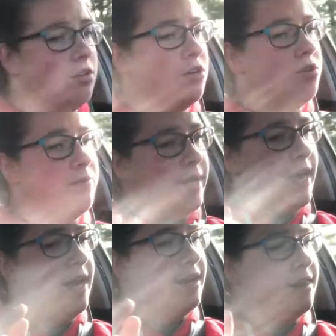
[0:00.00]
local
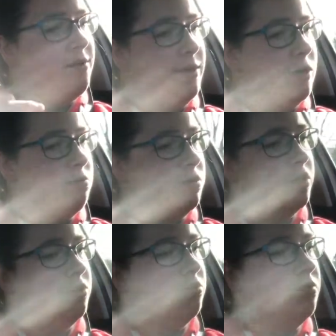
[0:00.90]
mechanic that we go
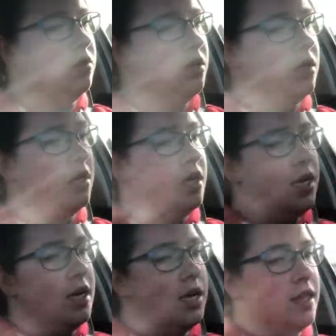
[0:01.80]
to,
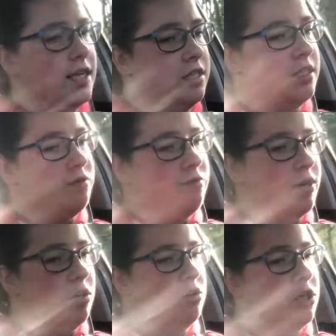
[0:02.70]
that's
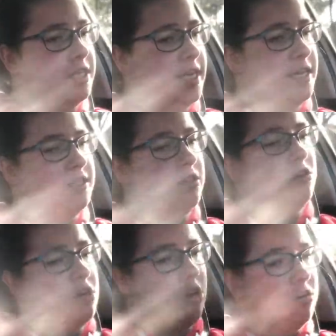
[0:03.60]
where she takes her
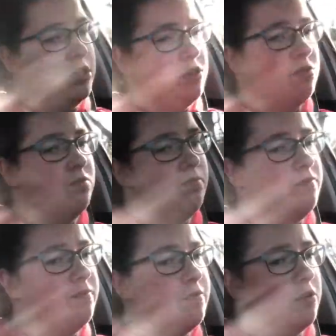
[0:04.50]
car to
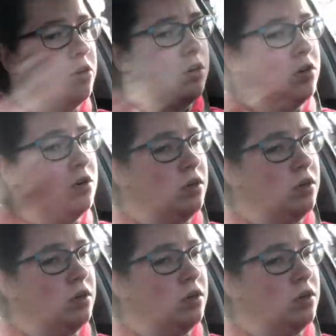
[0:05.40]
for